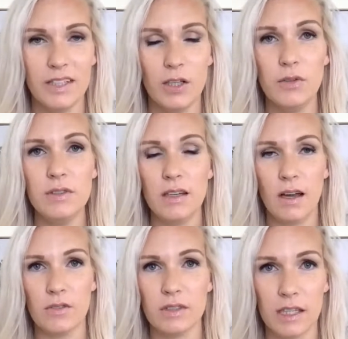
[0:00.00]
closing
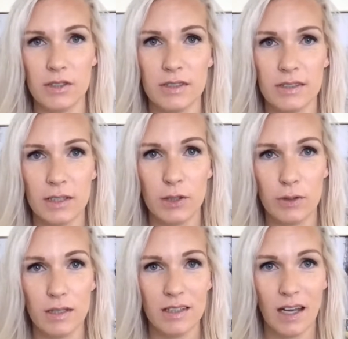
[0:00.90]
conversations that you
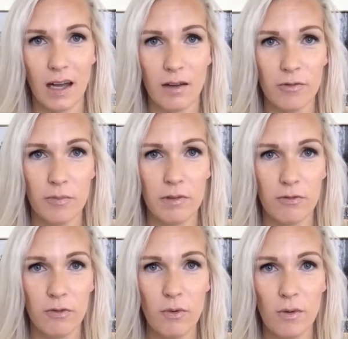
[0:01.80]
need to have
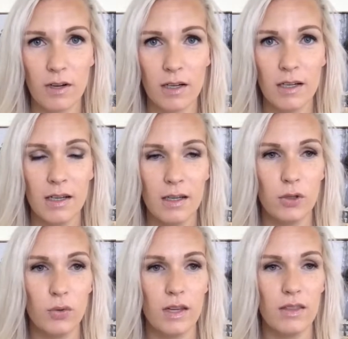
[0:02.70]
before
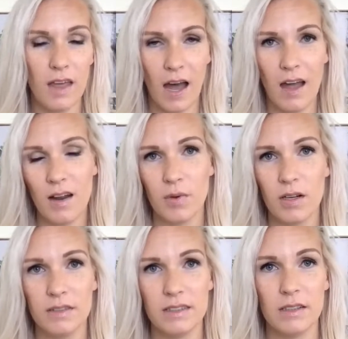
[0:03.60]
you get that number
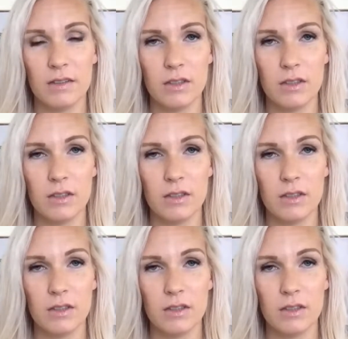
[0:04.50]
of sales.